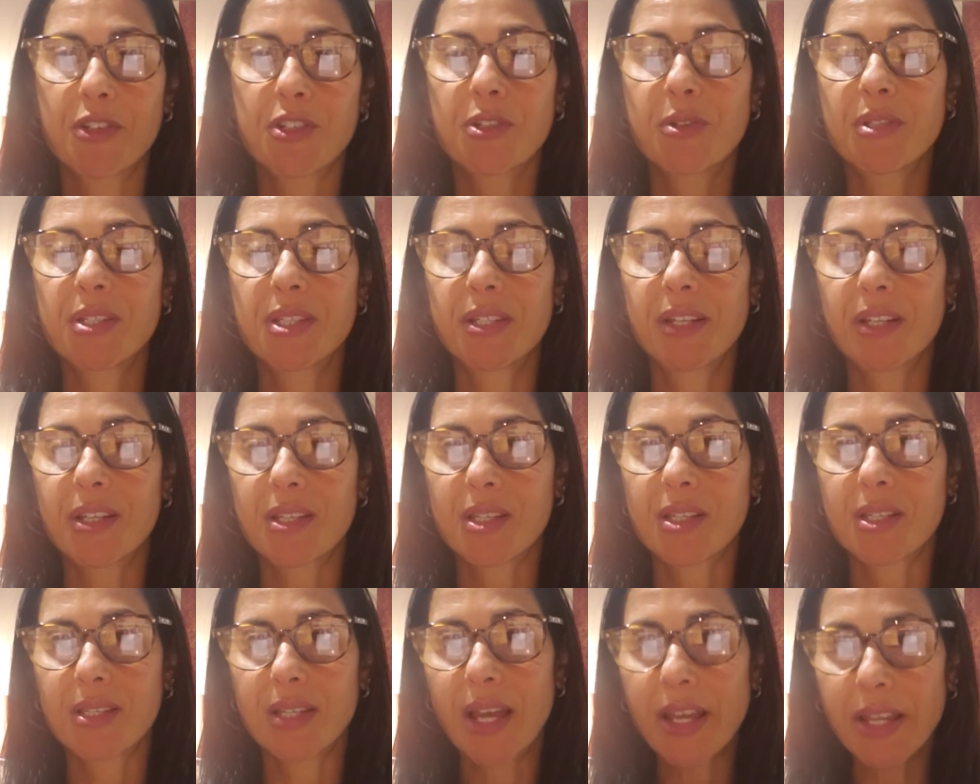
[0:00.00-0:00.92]
So it's an
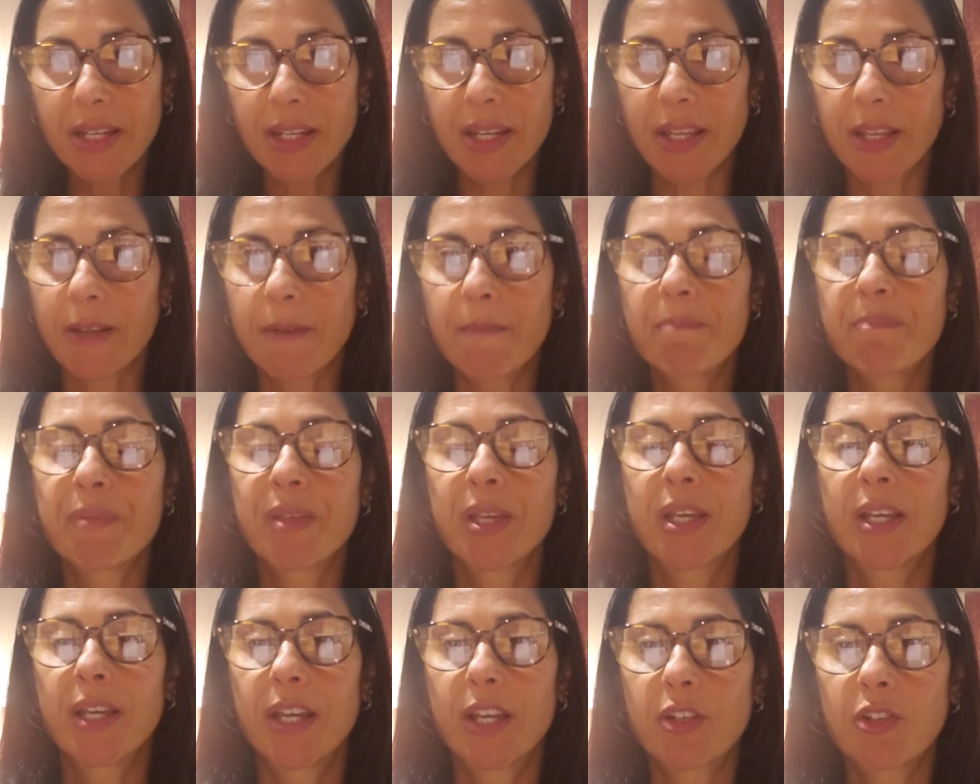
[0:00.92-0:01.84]
exciting,
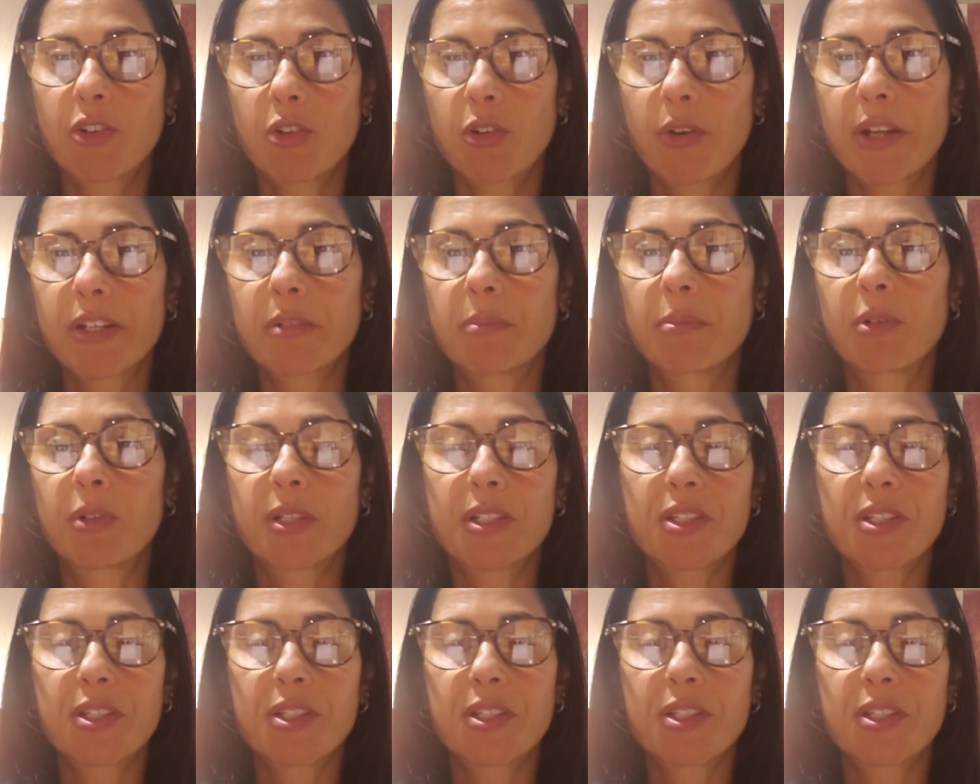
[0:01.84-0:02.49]
incredible,